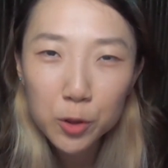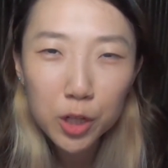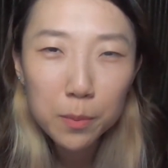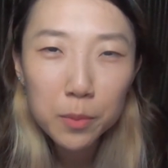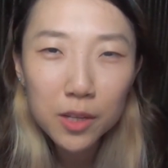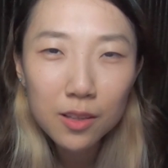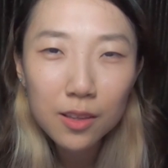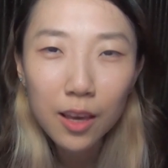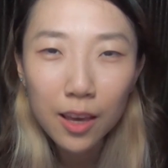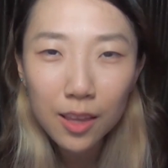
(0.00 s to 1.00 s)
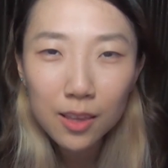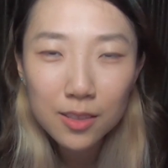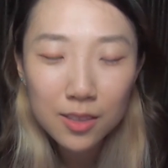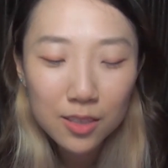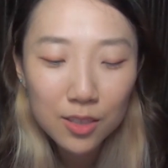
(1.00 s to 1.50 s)
3-pin
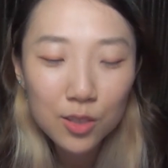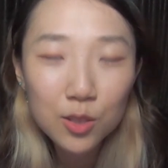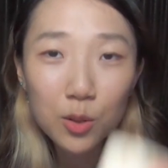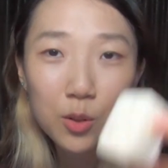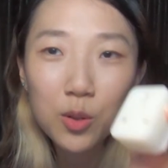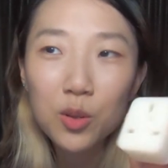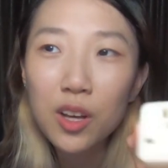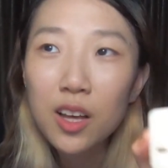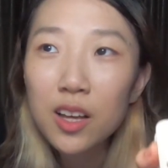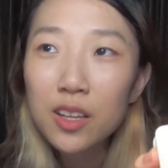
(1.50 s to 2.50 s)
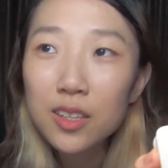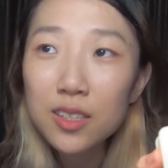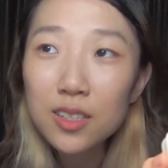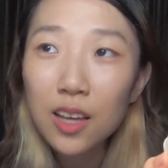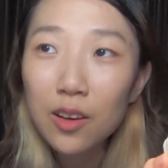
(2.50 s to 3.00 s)
heads. So
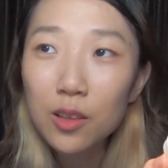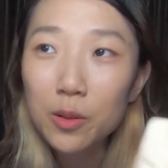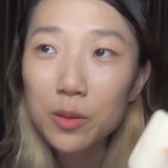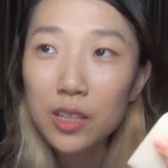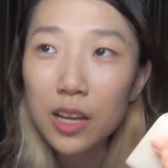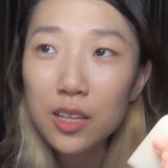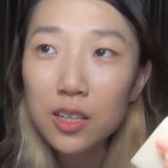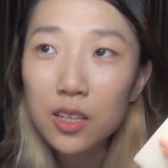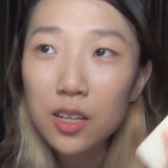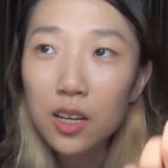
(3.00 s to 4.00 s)
this is how it looks like.